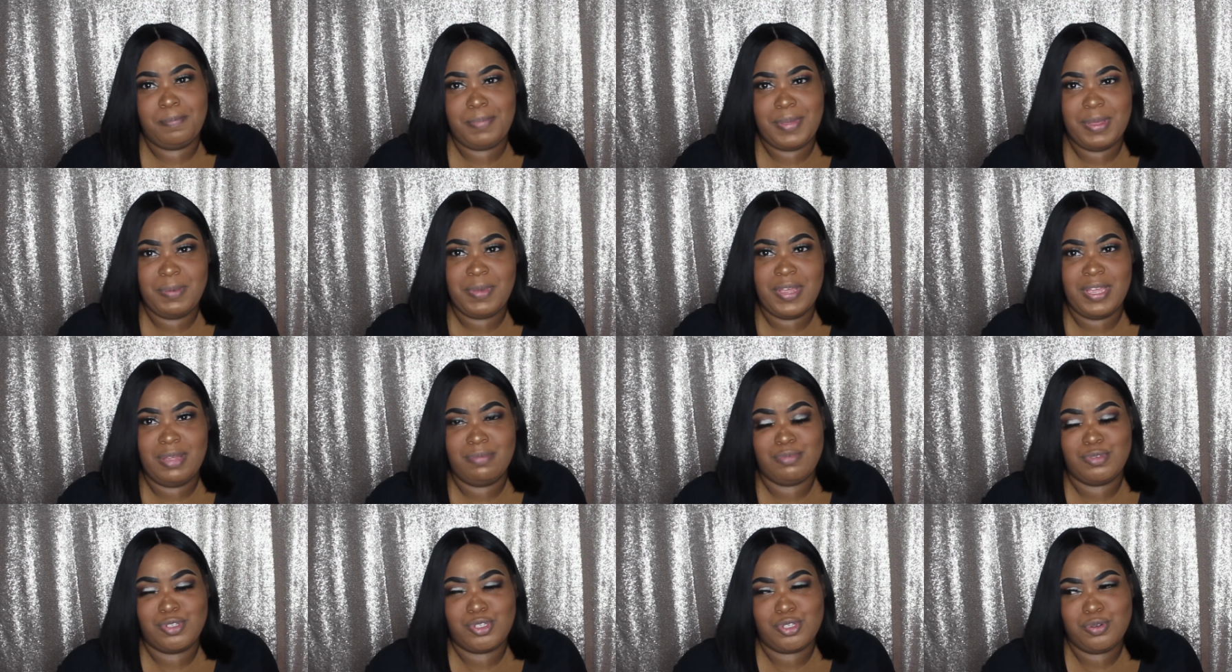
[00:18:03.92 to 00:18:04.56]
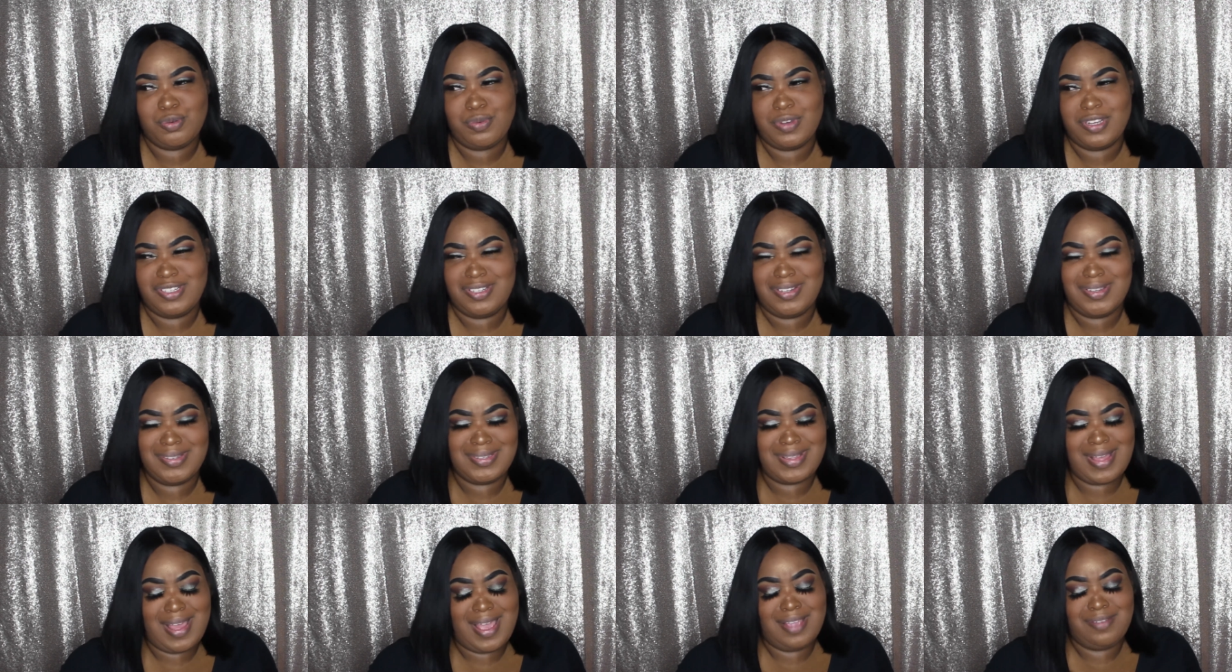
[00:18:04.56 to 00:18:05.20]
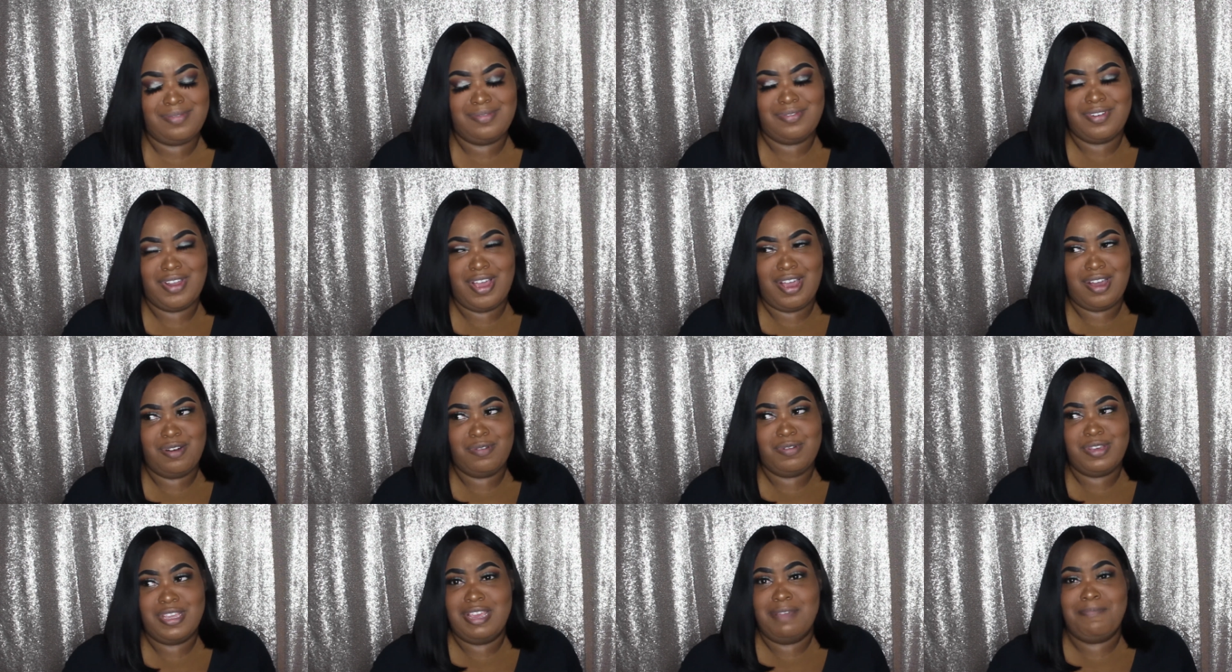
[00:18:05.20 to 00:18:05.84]
to be with him too. And she's like,
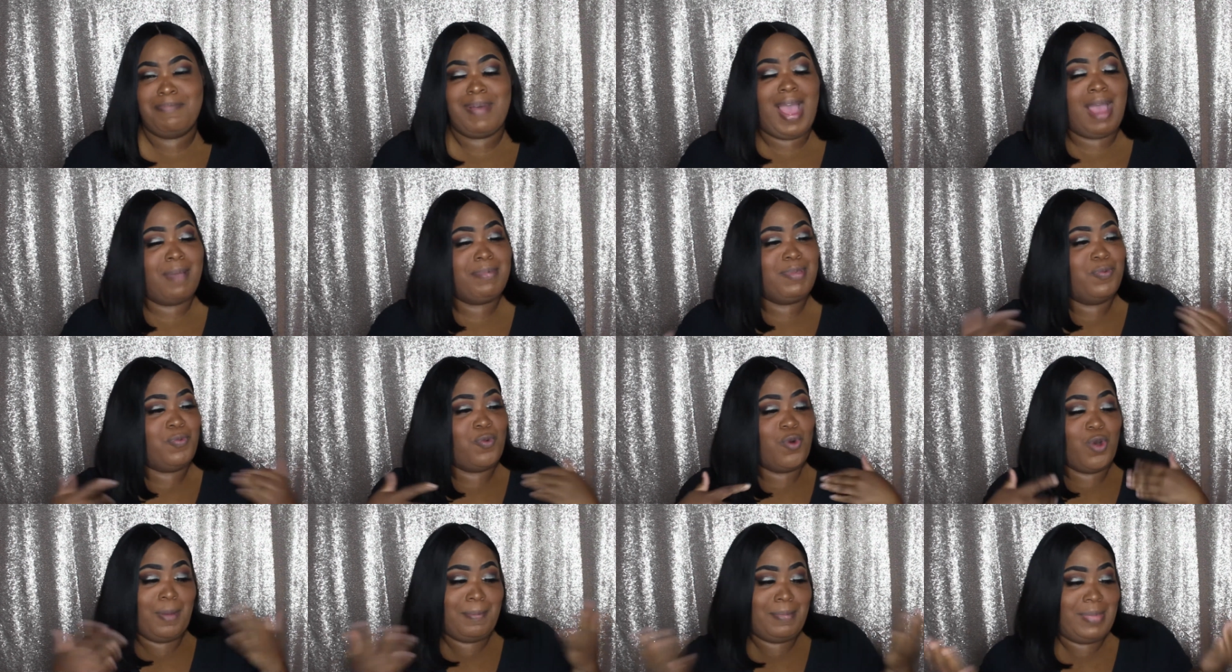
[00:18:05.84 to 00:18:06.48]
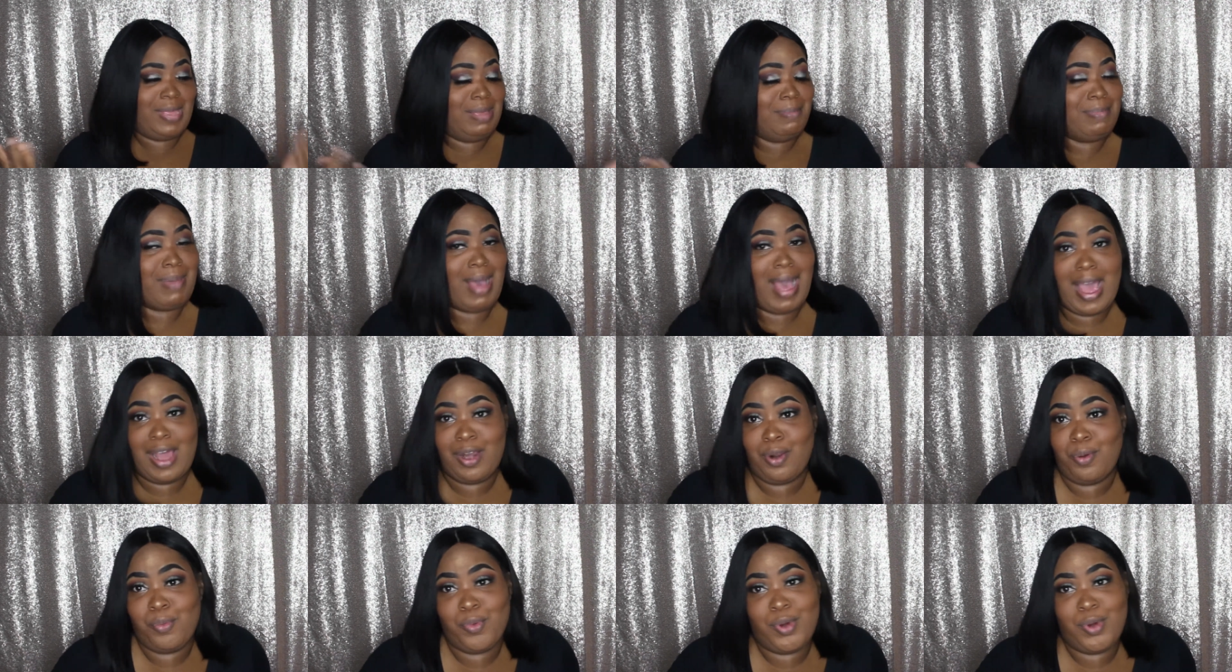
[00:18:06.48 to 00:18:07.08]
no, he probably want me, but I